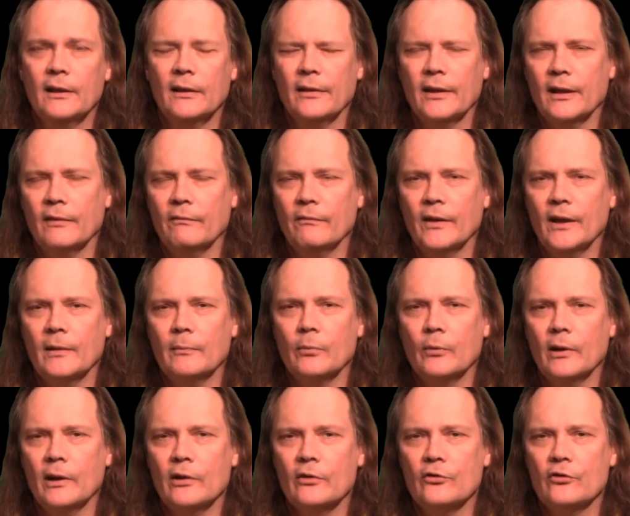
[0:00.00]
That
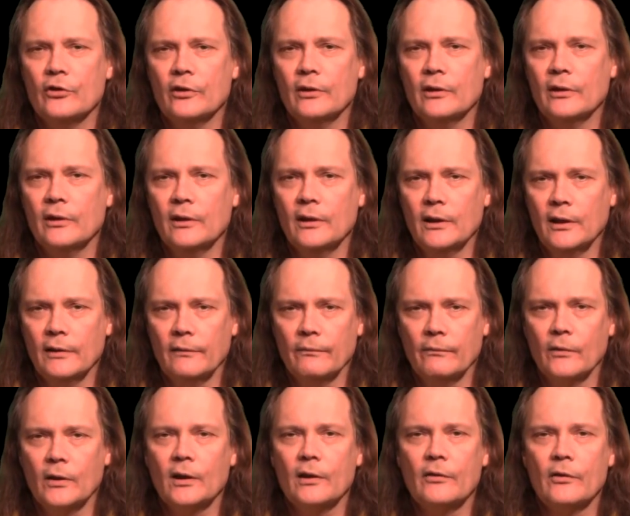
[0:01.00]
vibration in
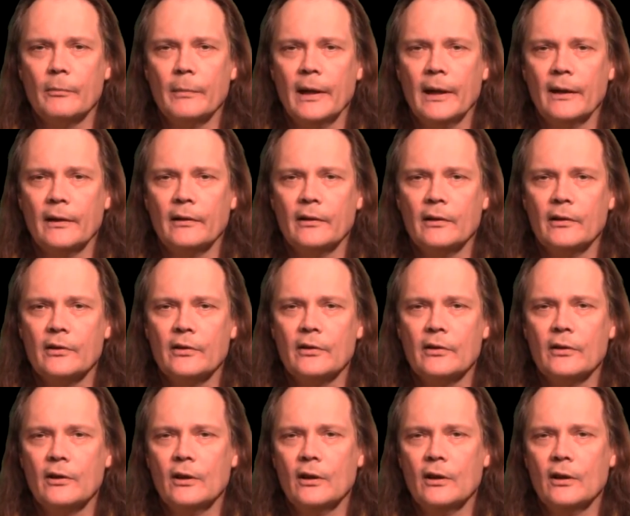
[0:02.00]
front of the magnet